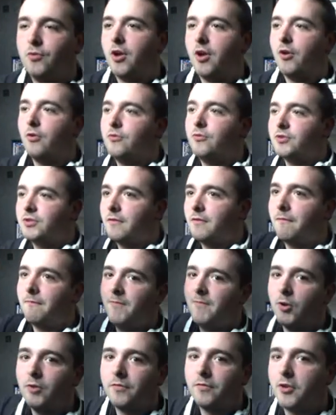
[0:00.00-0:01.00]
Nose.
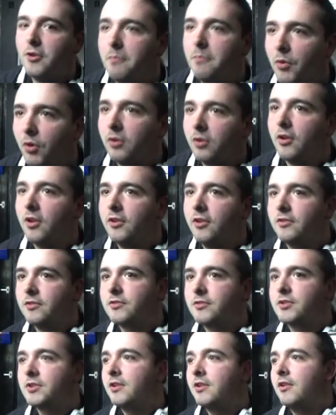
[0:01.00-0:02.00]
Love you,
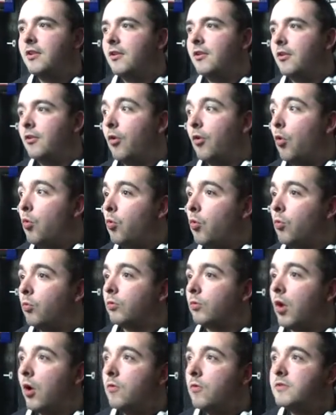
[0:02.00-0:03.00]
Butland. Oh,
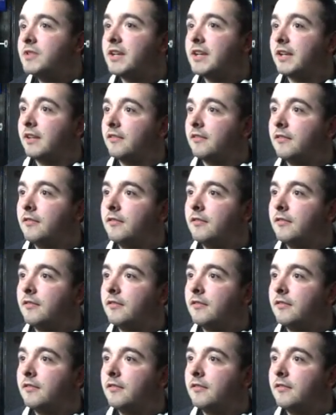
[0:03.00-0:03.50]
Godin.